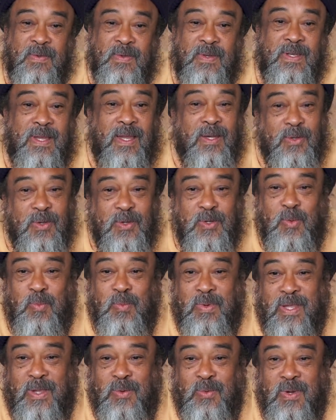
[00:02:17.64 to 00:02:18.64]
We're not going to
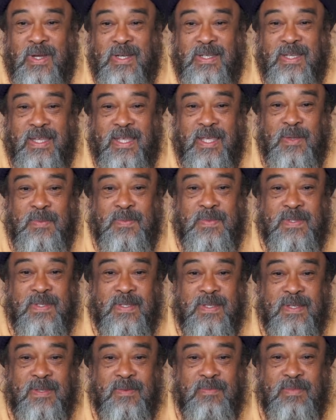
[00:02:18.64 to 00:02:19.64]
play word
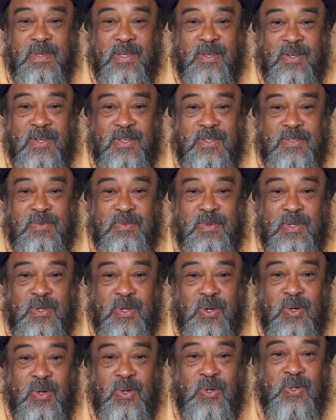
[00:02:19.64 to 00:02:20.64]
games because we
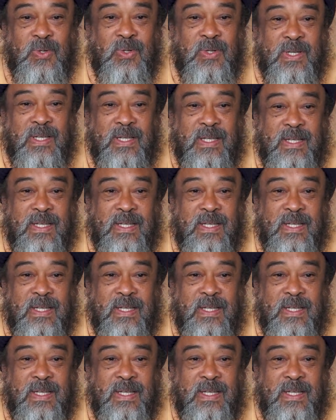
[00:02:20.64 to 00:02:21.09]
know